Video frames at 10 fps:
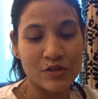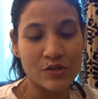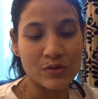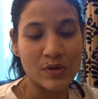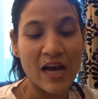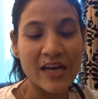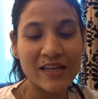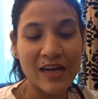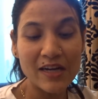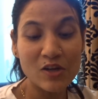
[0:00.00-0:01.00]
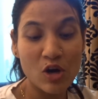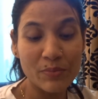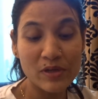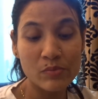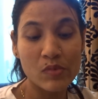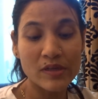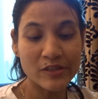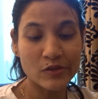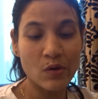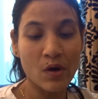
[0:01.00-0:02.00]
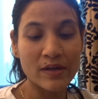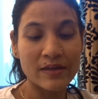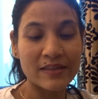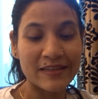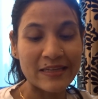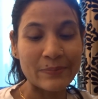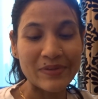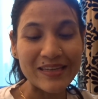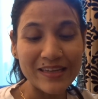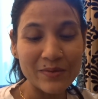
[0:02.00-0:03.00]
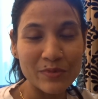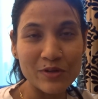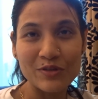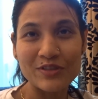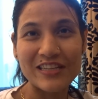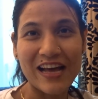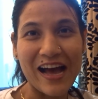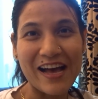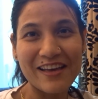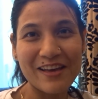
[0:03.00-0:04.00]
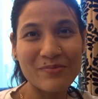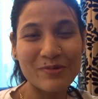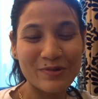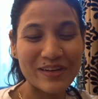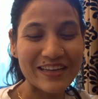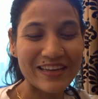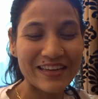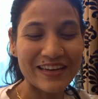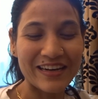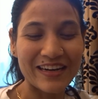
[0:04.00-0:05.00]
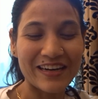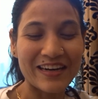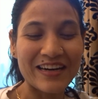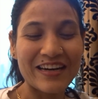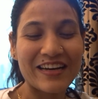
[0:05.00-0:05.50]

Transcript: So I can't comment much on 3B because I am only a